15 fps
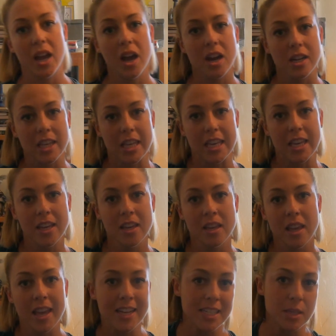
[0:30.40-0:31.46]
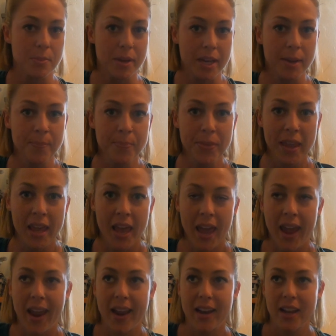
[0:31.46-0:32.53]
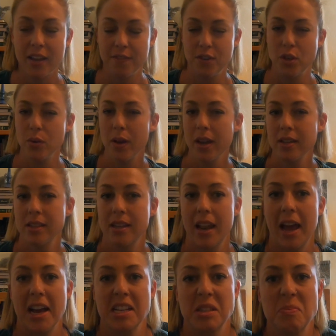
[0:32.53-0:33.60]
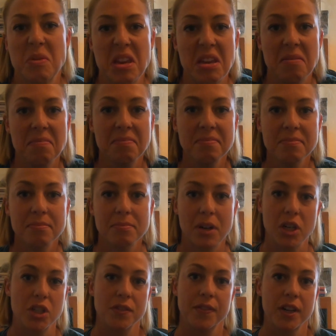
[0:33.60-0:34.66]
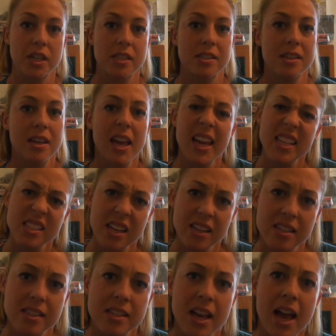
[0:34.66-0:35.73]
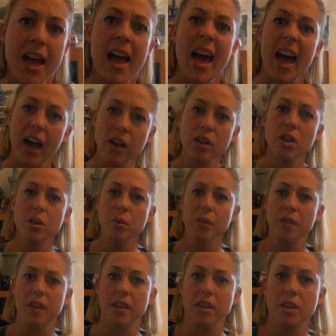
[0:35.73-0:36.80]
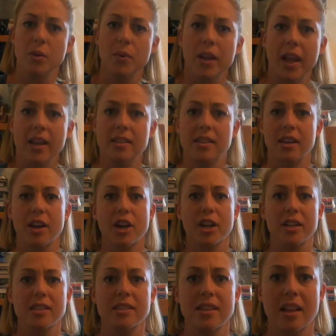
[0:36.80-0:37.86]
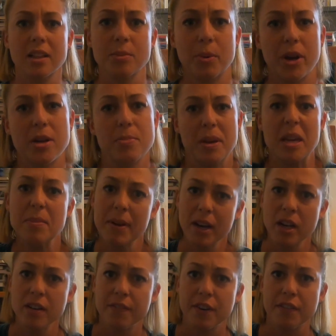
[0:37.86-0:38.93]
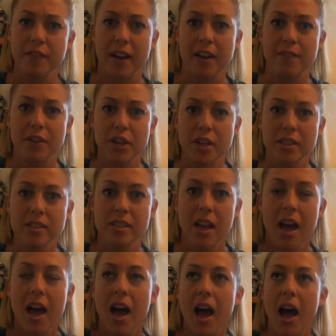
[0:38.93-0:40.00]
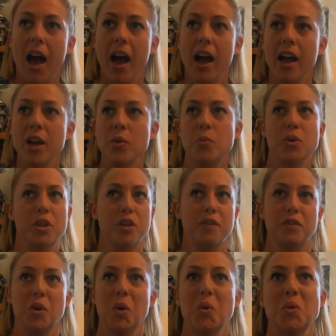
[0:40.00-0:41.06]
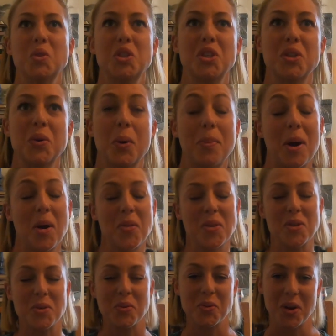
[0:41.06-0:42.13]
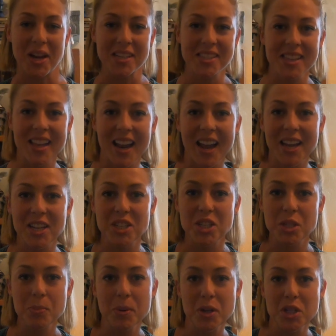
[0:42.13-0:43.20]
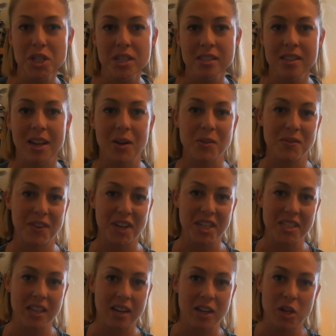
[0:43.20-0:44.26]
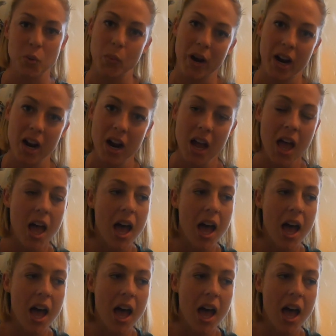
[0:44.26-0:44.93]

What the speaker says: hunky Andy B. And if you guys had asked me March 1st, hey Stace, how do you think you and Andy are going to celebrate being married for 5 years? I would have told you about the new dress that I had just purchased that I was very excited to wear.